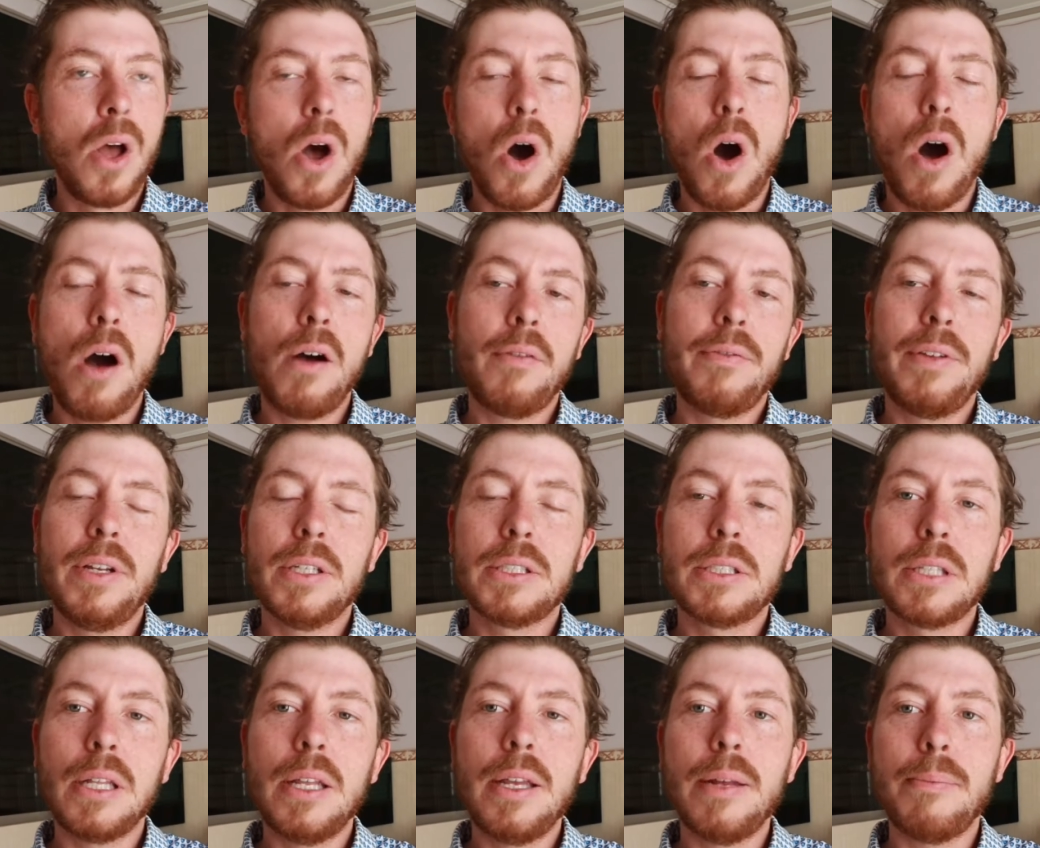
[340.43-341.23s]

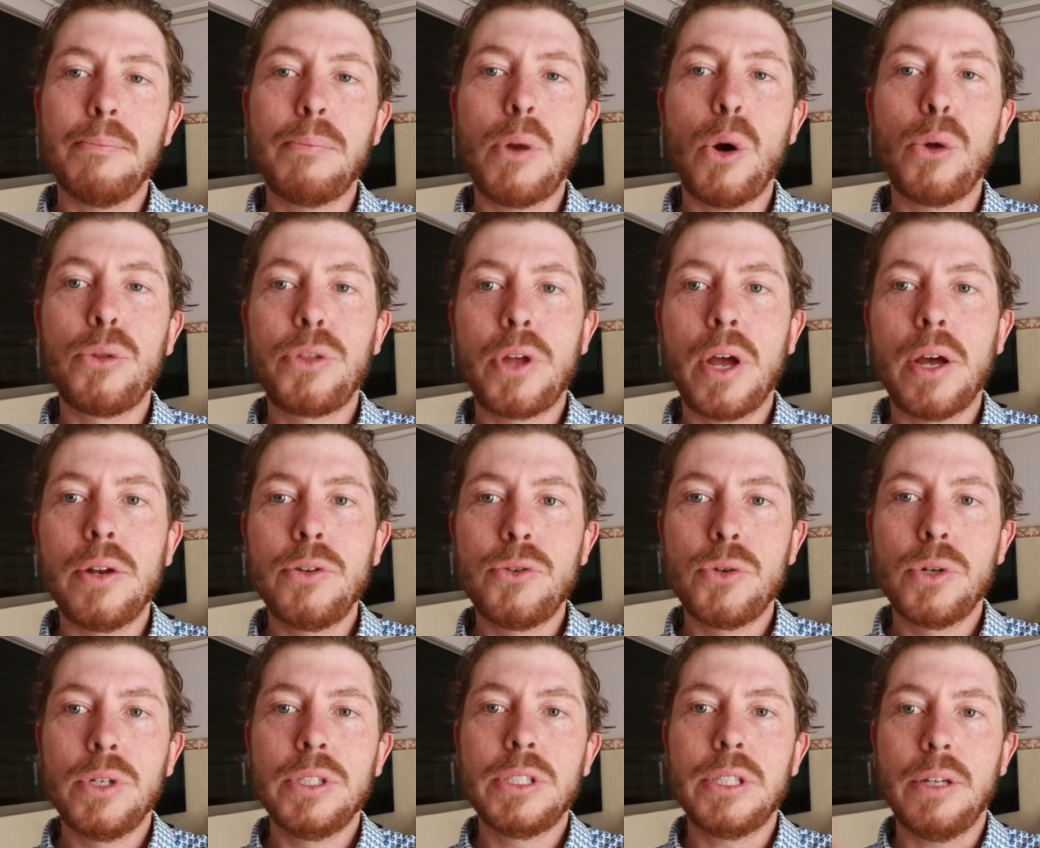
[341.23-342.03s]
Obviously, in both
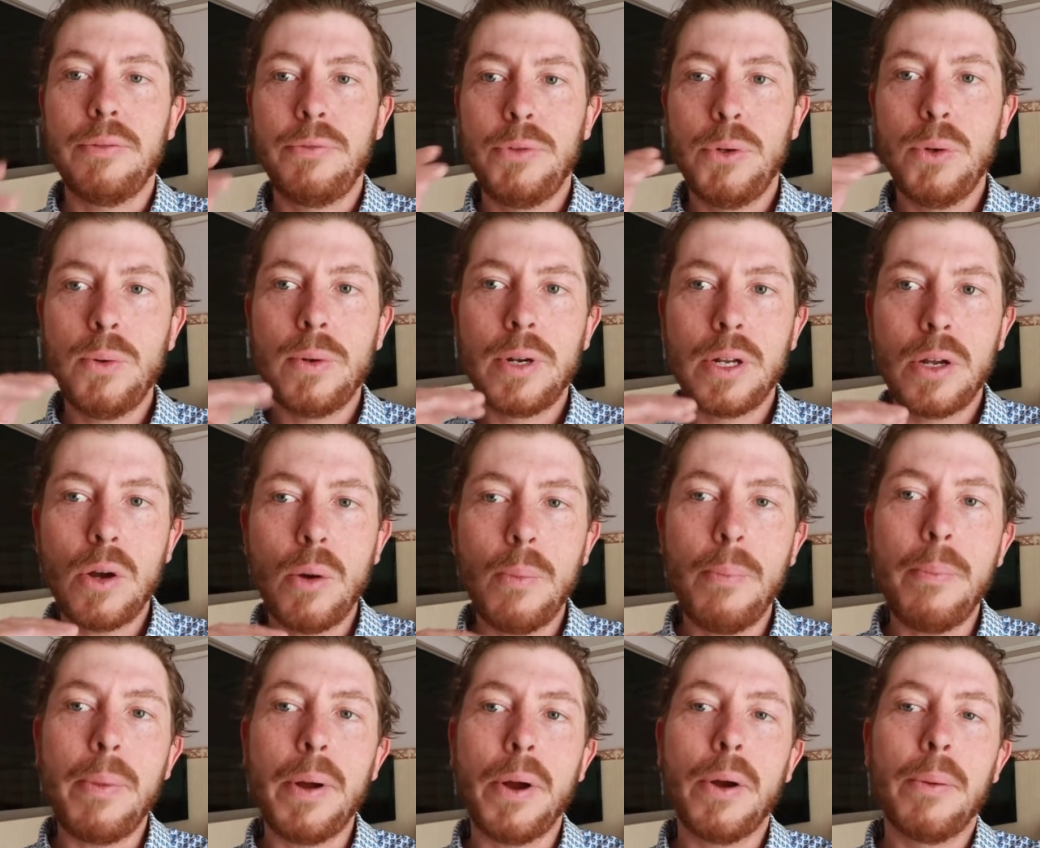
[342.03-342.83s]
countries, if you want to go
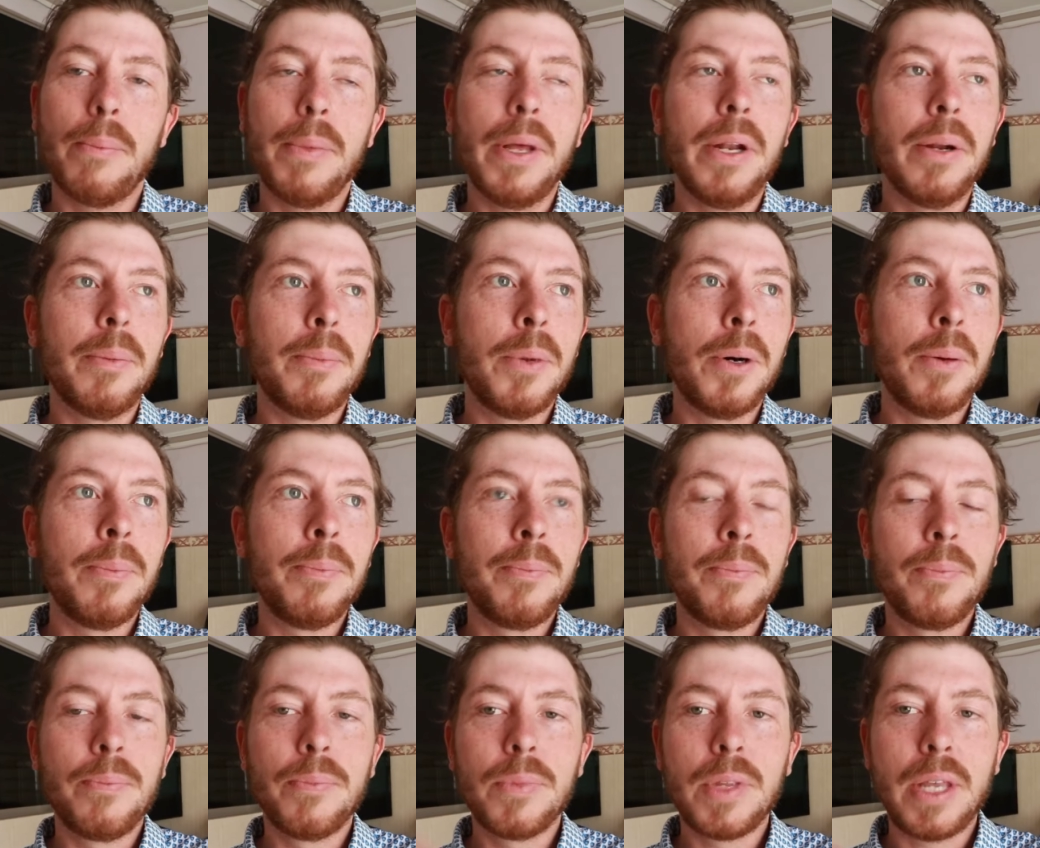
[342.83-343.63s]
bare minimum,
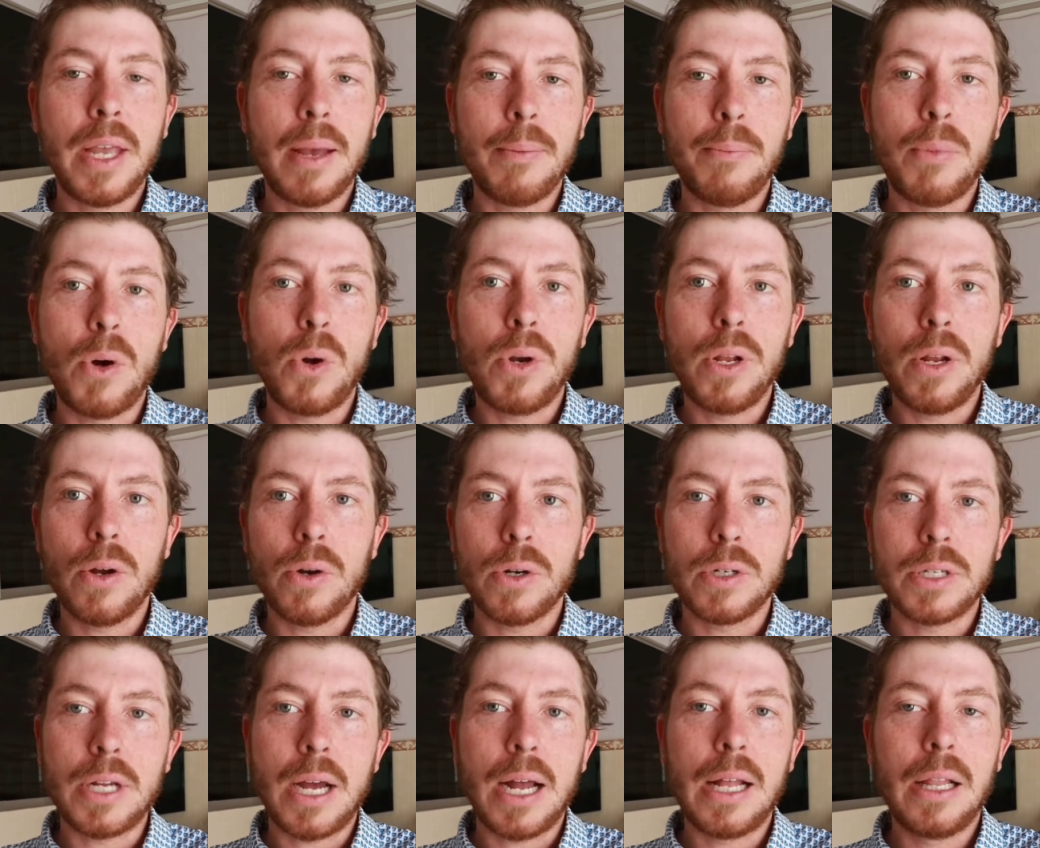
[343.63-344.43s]
Cambodia or
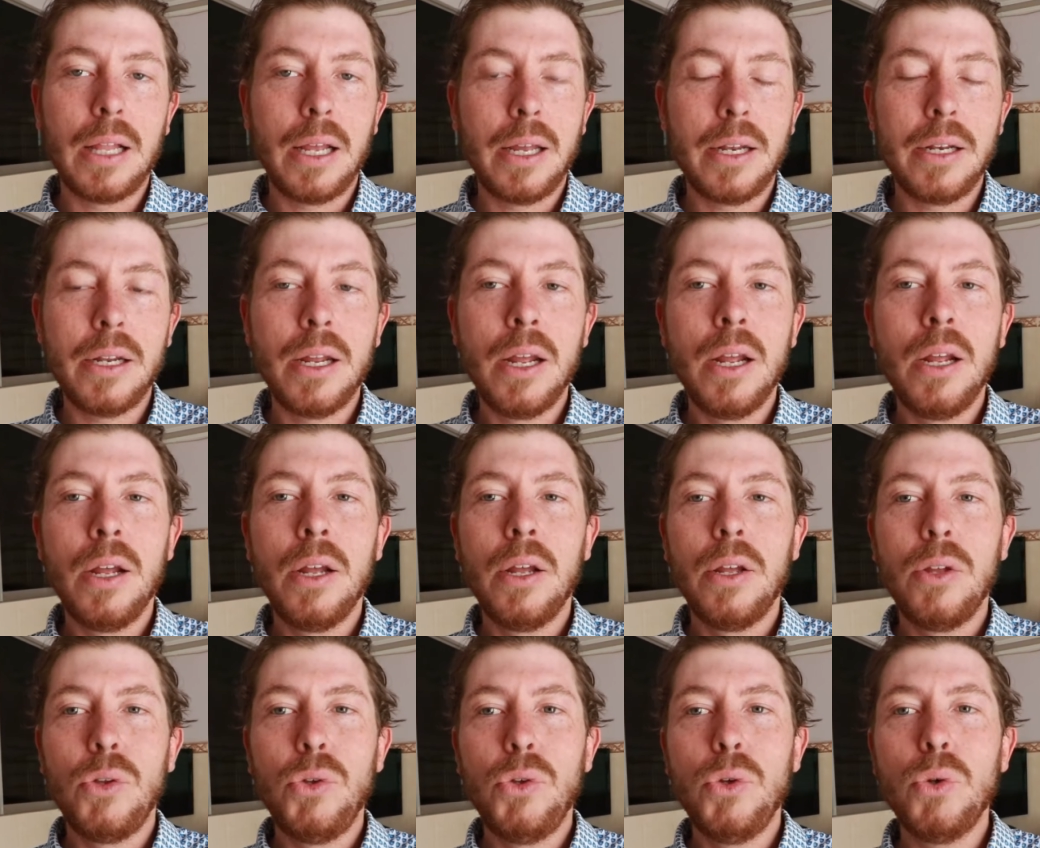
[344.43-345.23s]
Thailand,
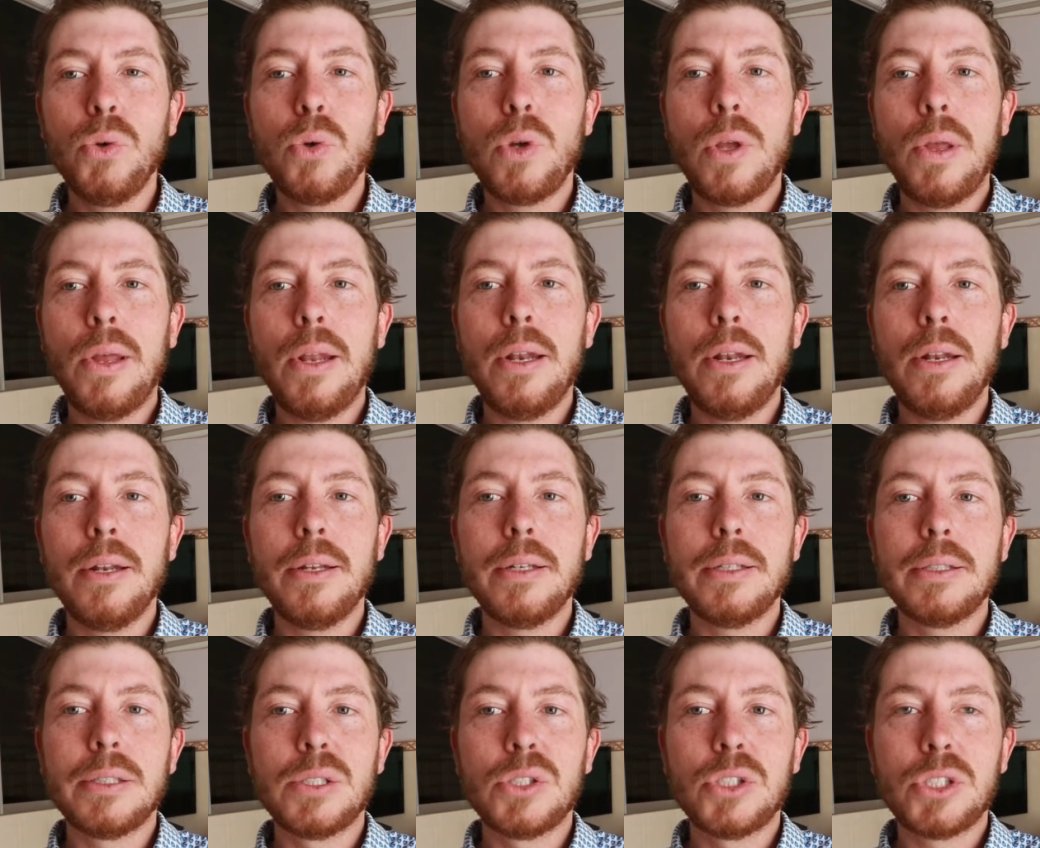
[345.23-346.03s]
you can
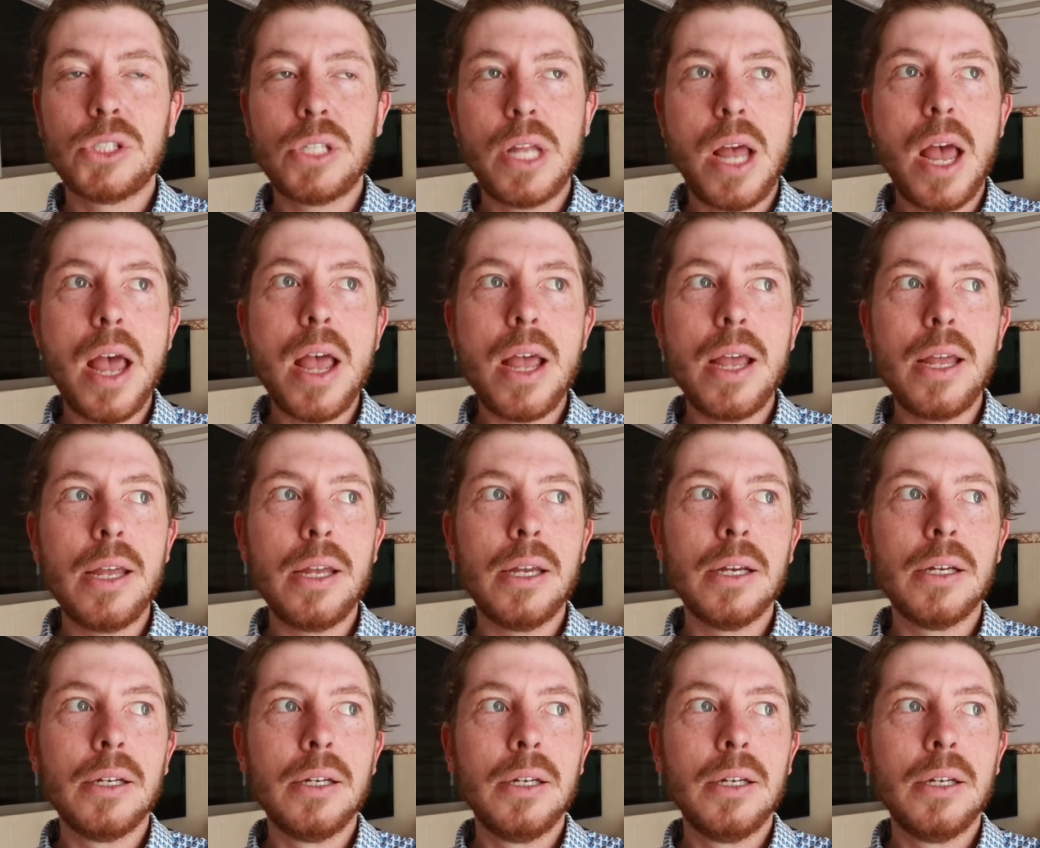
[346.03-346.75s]
stay